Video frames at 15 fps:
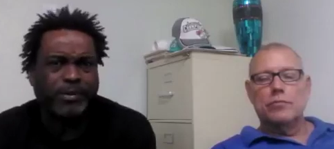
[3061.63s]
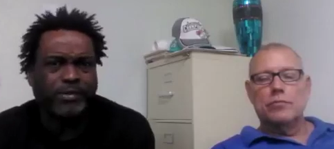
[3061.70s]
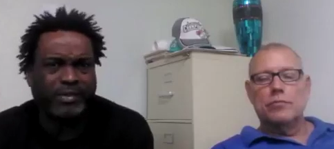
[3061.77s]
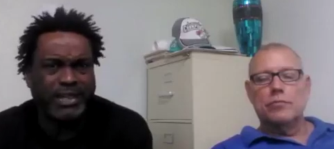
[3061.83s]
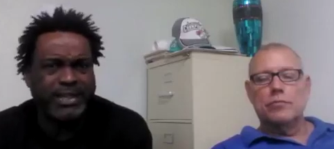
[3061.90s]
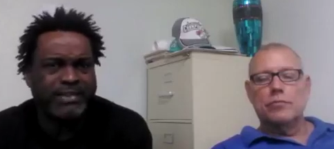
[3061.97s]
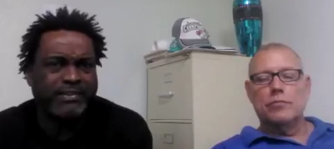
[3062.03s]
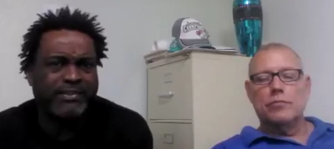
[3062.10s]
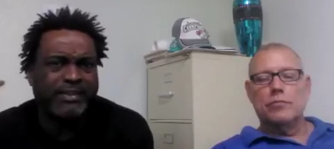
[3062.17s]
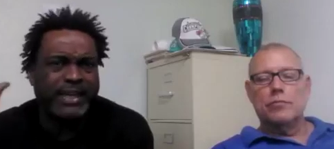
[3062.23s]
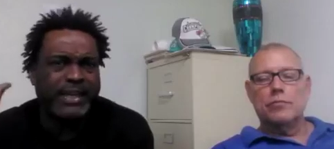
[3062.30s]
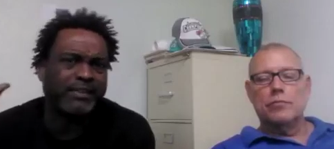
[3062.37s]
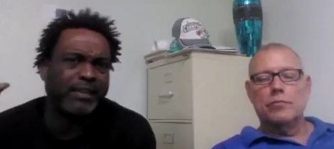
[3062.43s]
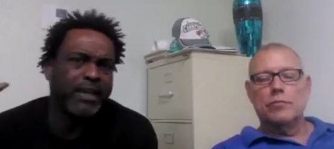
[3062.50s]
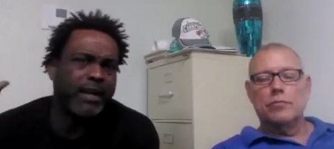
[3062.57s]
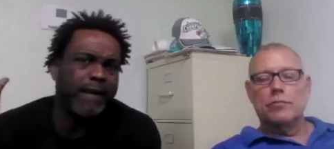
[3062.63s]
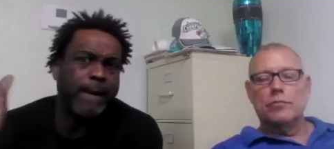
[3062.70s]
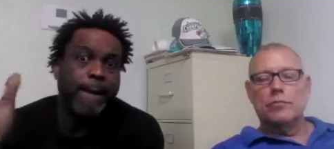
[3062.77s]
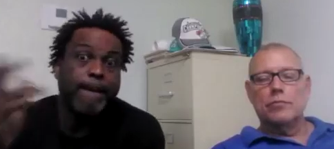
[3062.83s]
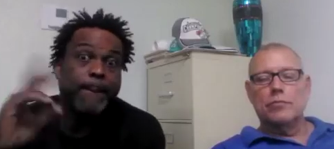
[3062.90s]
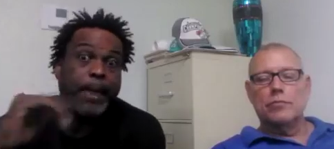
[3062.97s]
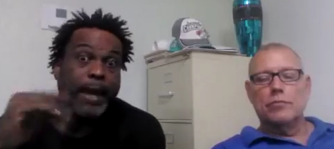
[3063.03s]
Speaker 1: abuse, incest,
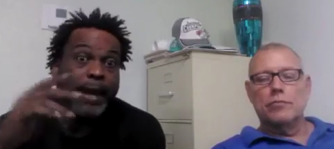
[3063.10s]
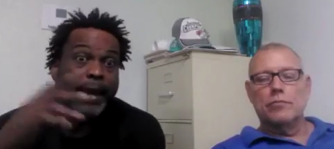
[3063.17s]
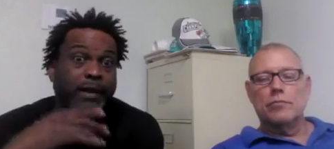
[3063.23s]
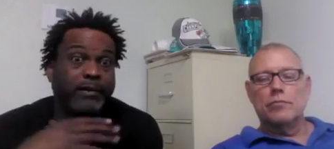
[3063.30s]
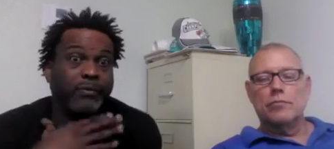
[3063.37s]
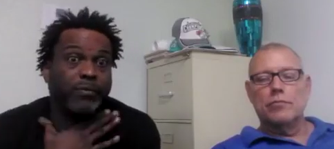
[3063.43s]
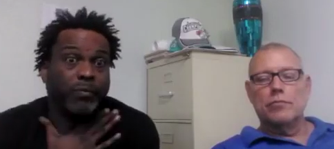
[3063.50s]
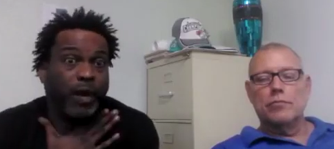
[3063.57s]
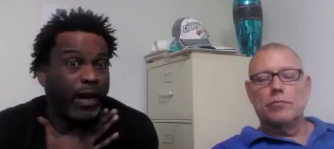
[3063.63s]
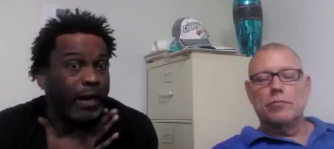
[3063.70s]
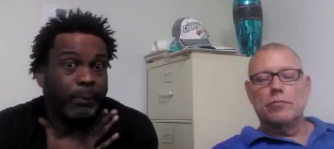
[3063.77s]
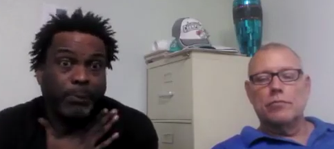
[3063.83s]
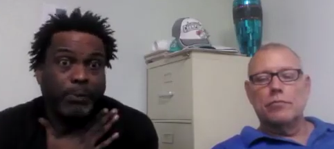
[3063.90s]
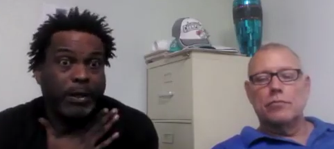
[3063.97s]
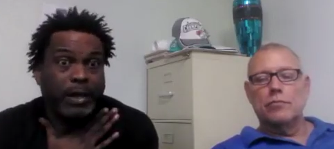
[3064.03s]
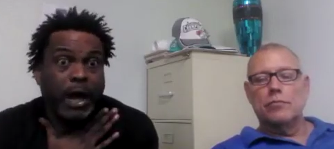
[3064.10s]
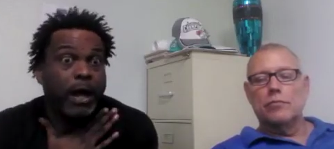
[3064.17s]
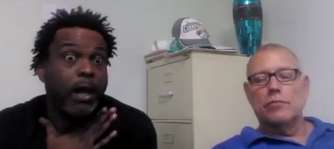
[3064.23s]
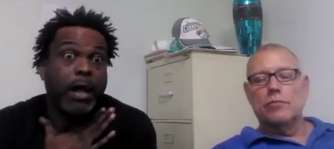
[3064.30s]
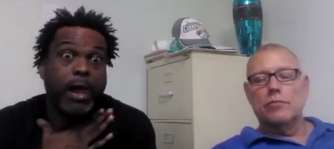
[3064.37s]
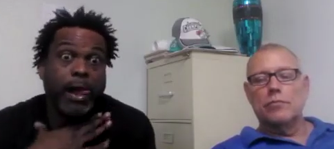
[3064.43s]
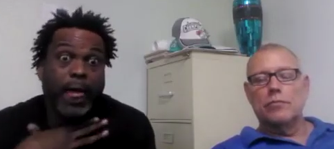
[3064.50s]
and rape. And
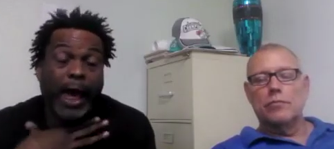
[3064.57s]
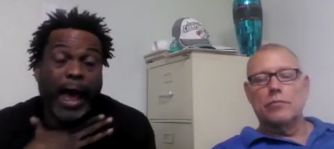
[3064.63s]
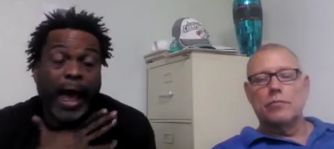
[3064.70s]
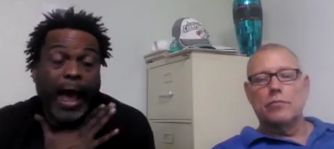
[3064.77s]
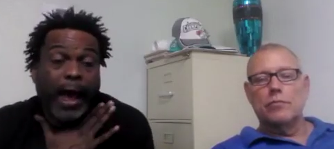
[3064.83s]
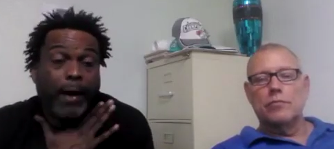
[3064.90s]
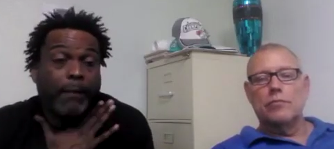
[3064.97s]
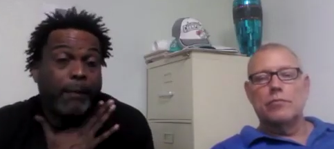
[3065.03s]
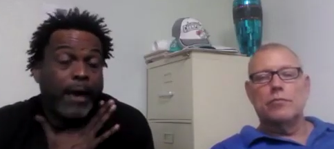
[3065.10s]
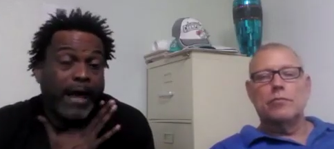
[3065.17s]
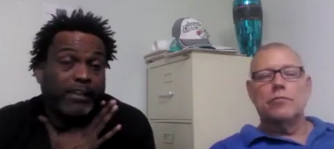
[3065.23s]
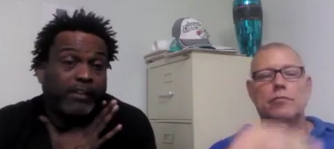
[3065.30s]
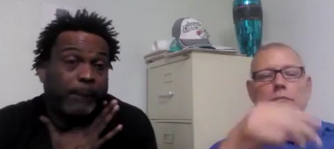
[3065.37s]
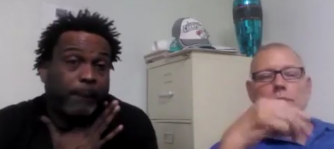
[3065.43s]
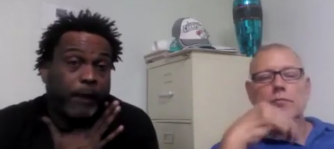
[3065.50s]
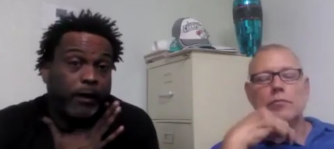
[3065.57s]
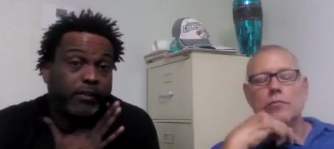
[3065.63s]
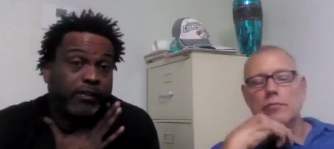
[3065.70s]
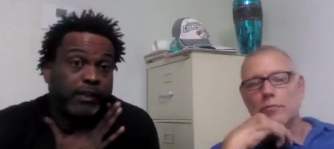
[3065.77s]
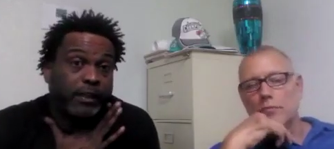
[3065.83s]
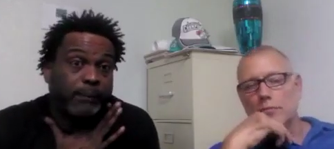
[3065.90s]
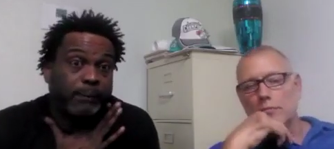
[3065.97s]
I, I as a
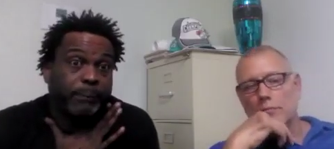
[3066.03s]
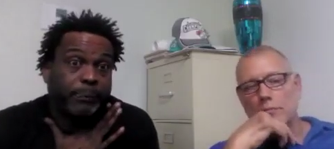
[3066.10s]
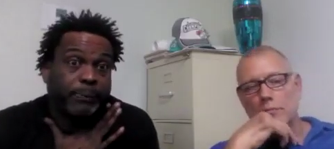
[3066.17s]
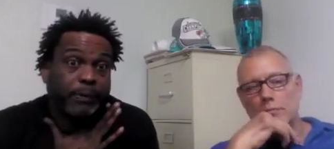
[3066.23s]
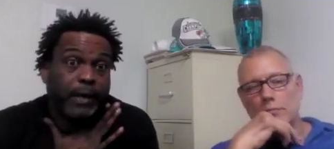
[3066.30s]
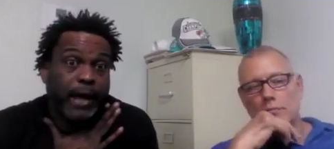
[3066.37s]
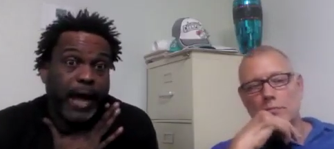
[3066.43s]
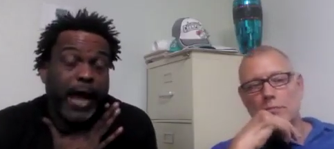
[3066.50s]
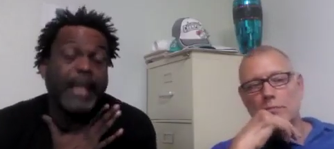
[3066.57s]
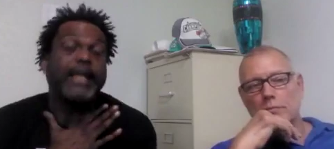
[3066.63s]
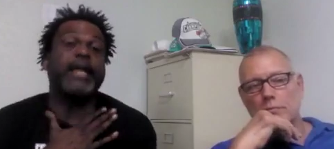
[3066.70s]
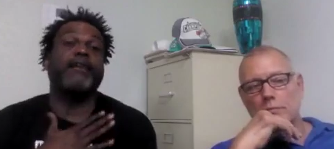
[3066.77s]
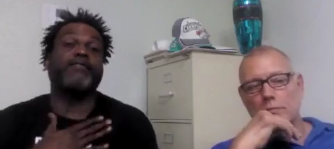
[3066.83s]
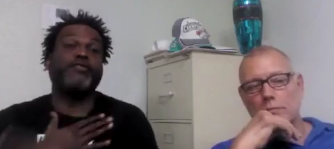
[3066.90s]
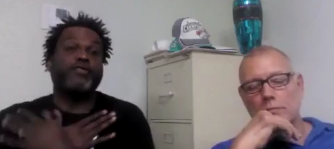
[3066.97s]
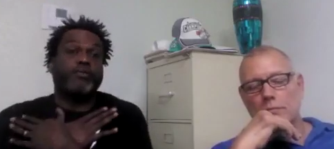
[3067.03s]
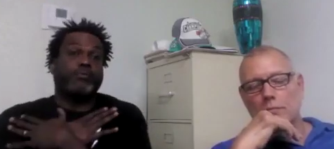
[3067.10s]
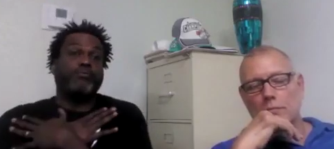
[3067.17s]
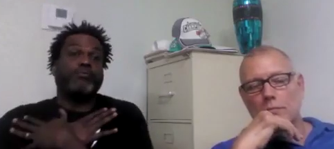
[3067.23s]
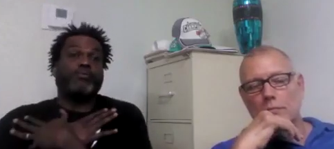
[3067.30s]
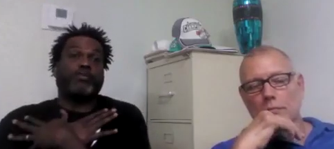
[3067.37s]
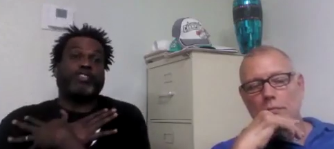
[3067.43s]
person, I left
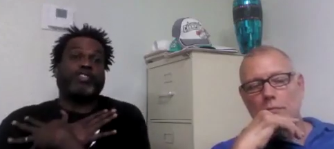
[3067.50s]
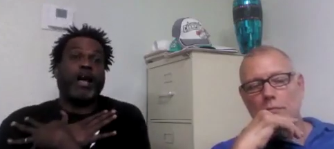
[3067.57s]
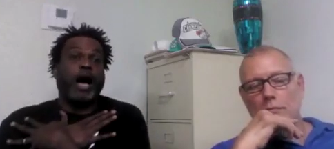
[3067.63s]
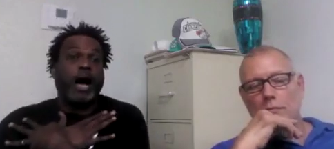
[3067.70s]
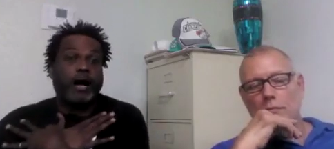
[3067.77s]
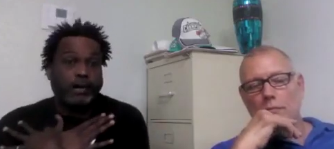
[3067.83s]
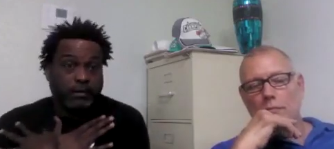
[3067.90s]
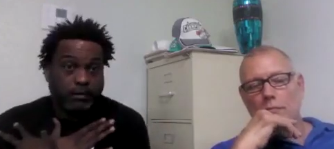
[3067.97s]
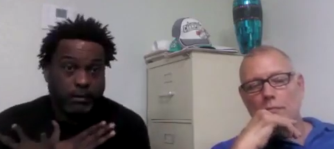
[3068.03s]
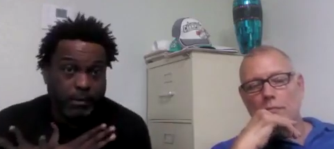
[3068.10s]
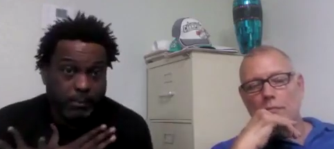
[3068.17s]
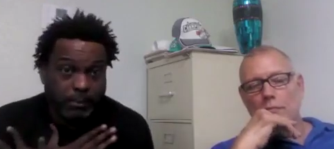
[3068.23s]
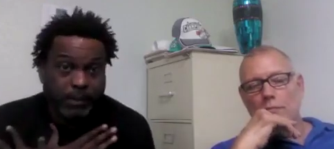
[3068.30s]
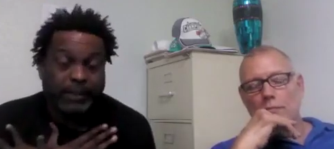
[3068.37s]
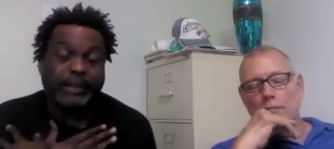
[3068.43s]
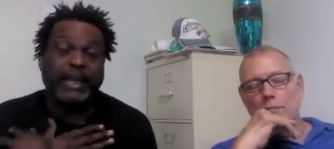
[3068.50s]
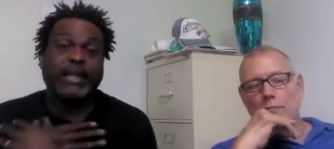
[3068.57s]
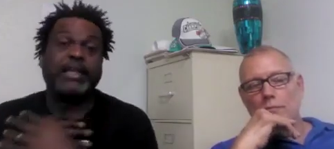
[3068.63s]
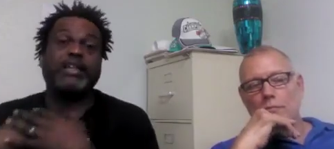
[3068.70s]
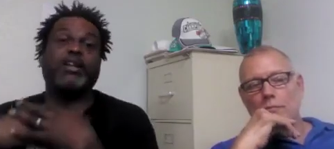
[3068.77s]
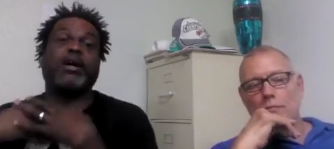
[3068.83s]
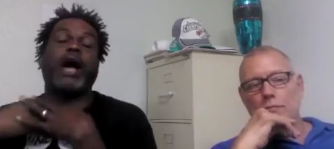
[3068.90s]
shocked because I
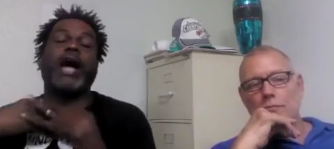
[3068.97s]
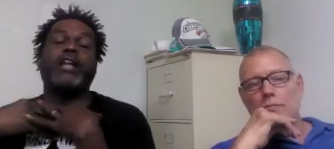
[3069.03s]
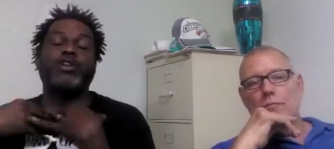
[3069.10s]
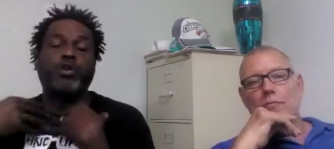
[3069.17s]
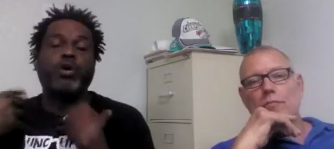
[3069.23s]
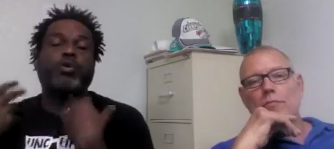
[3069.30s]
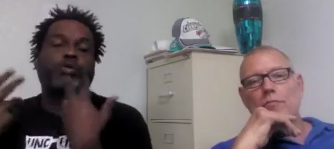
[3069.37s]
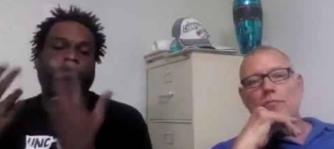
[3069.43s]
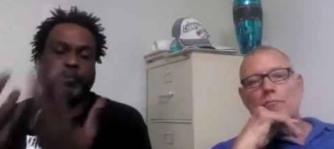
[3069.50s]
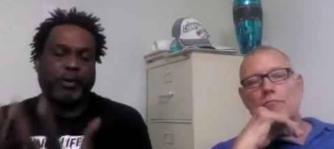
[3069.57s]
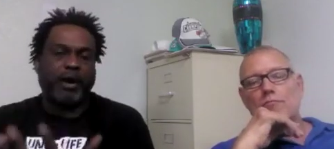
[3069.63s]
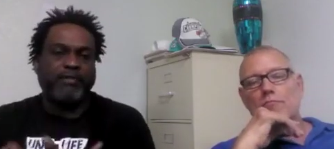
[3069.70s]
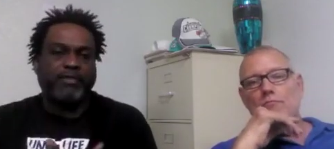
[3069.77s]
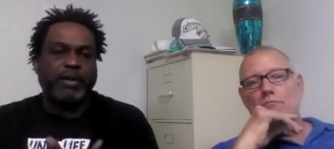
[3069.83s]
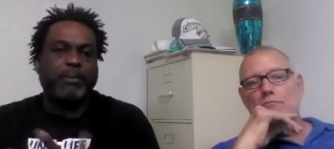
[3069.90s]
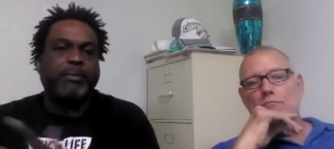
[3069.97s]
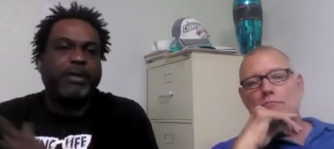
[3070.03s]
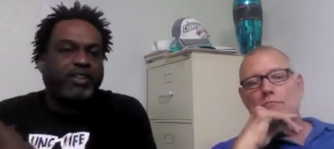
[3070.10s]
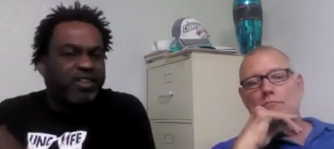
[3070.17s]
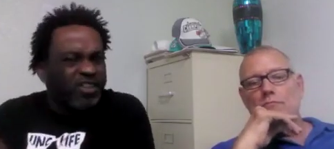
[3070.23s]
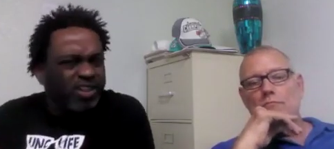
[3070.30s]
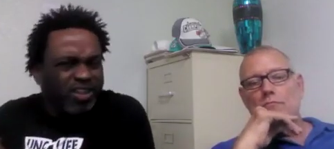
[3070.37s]
didn't know. I knew it was prevalent,
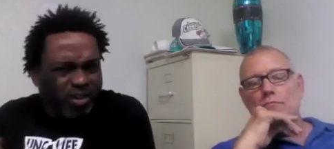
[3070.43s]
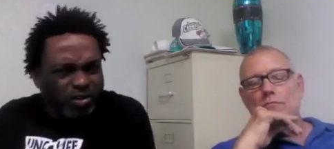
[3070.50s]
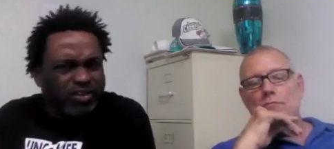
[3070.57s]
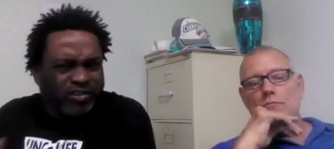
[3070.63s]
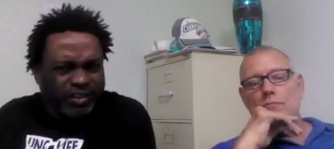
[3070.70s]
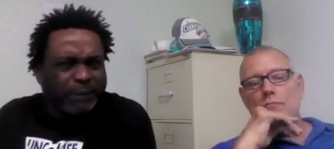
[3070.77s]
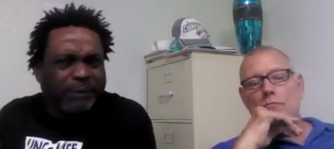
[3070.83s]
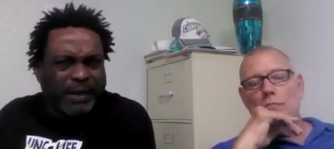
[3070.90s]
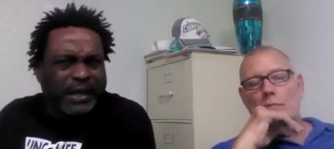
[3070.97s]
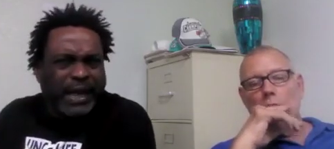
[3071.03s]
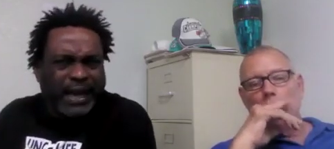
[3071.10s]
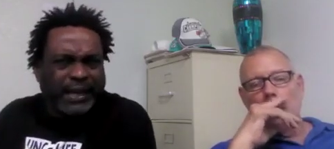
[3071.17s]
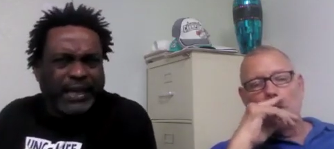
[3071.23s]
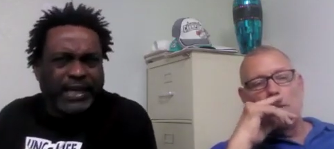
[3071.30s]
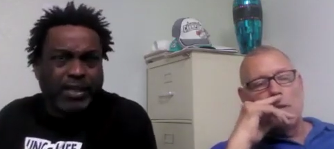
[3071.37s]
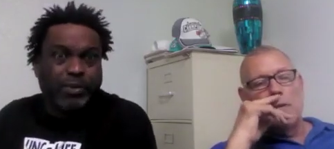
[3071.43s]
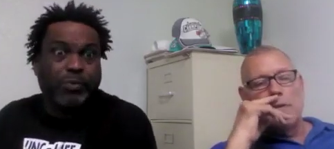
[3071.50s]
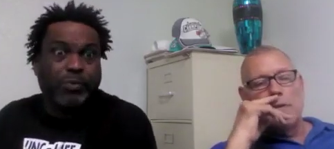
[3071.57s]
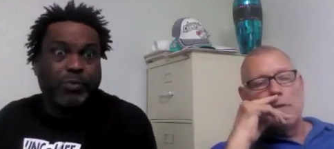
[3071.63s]
but till you go to something like it, you